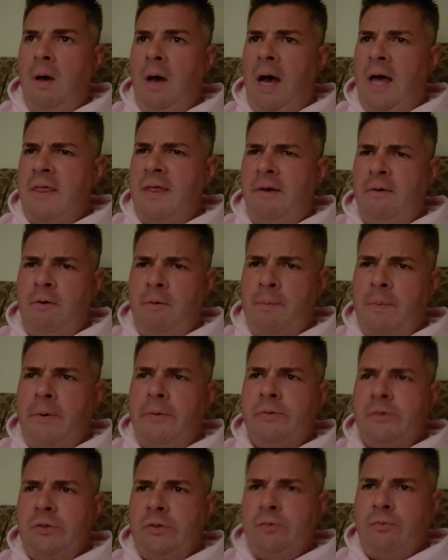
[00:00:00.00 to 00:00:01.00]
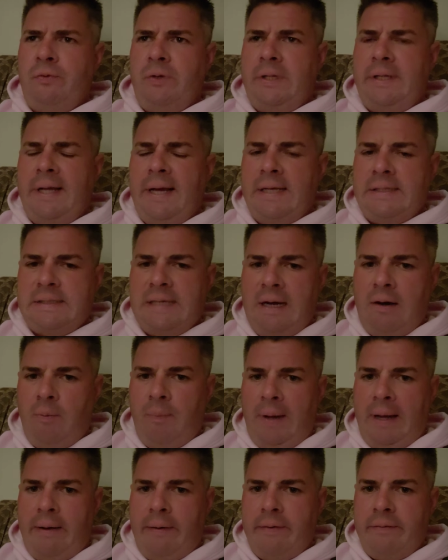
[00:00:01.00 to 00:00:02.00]
I think we both just realize how
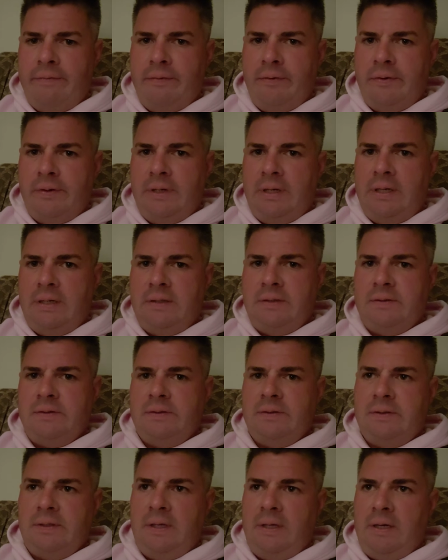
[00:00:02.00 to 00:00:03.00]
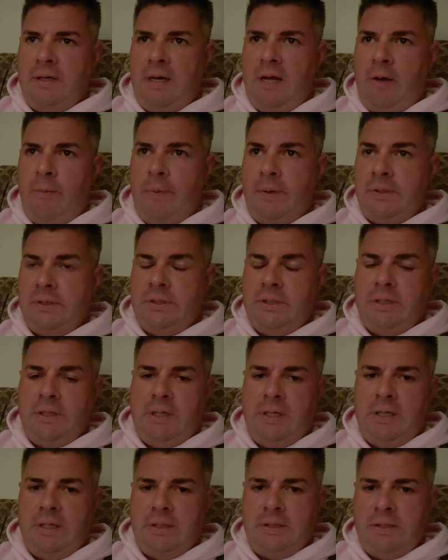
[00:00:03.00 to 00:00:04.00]
powerful it is and how much good
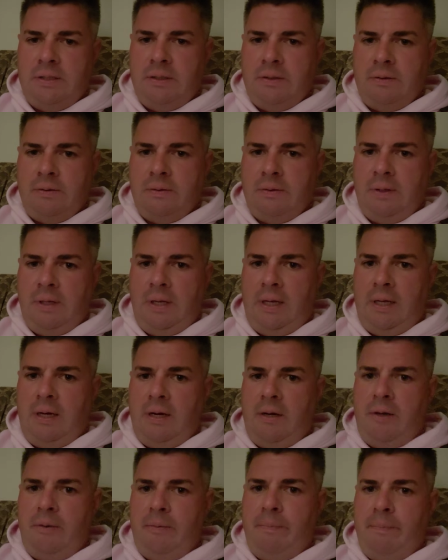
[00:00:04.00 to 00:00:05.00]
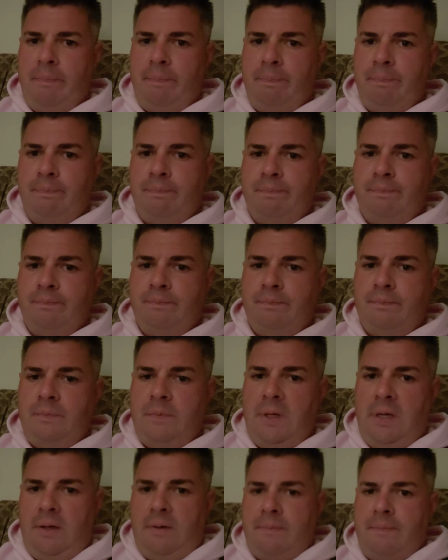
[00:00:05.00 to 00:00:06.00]
it can do. And
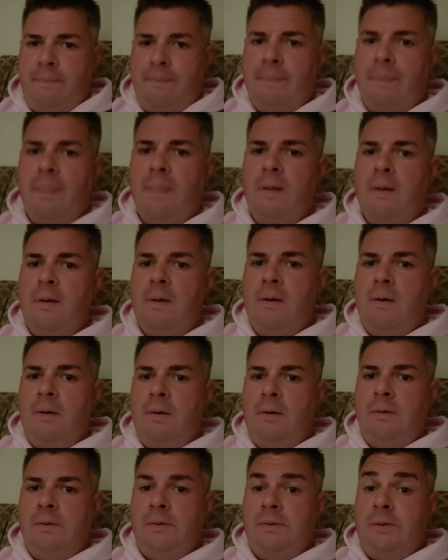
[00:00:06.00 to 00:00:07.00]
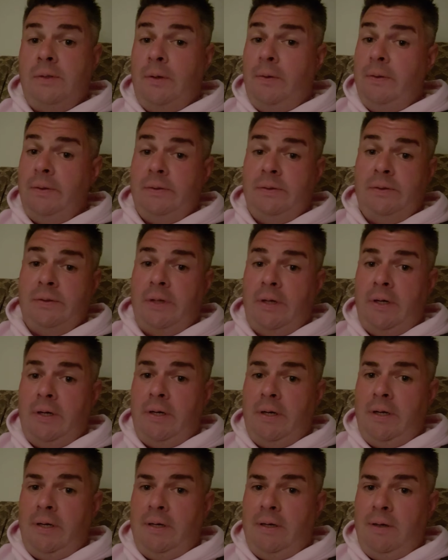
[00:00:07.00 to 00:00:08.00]
yeah. So this is our
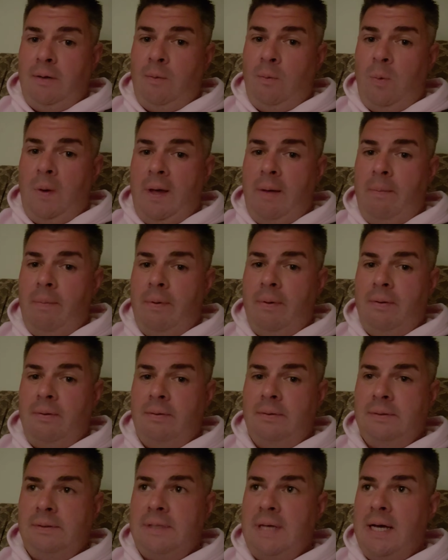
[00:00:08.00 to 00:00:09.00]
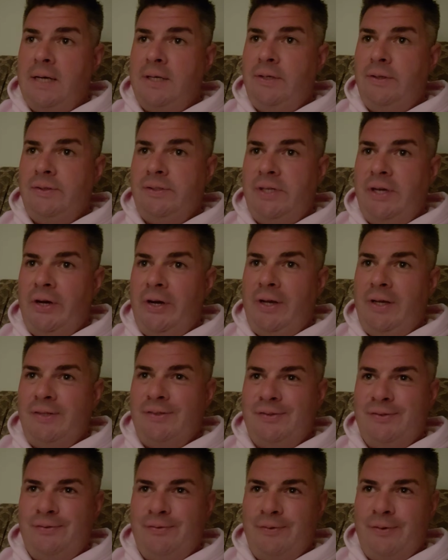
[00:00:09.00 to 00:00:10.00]
web
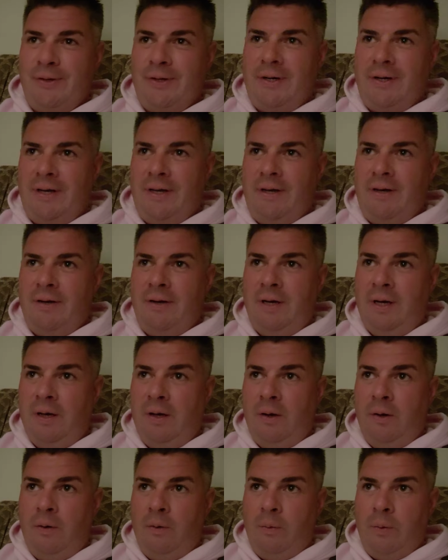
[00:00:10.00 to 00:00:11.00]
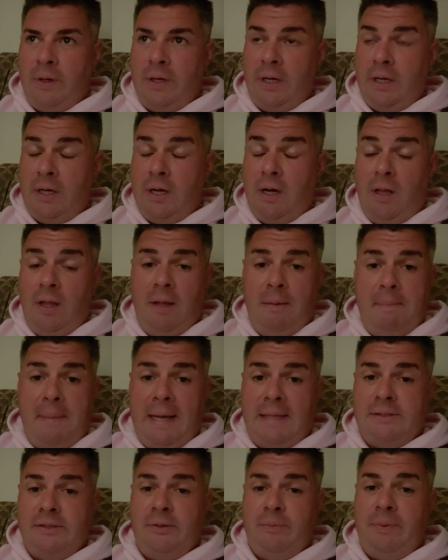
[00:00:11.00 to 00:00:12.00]
docu-series for, we're going to call it
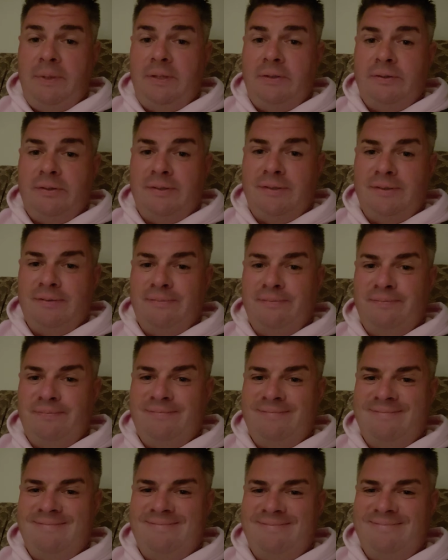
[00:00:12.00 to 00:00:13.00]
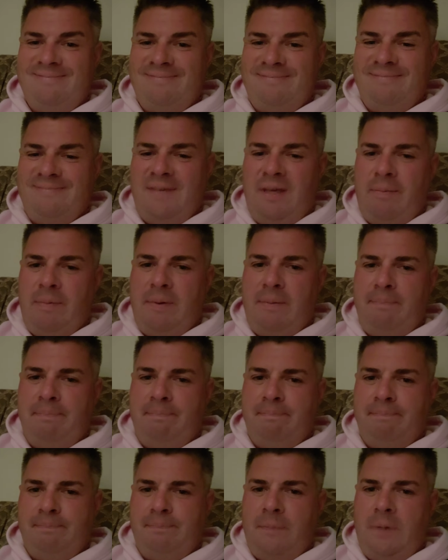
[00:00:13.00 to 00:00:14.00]
Masterpiece. Amen.
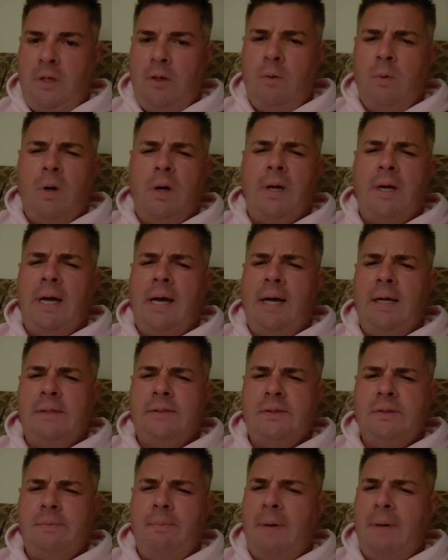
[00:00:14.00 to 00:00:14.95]
You are God's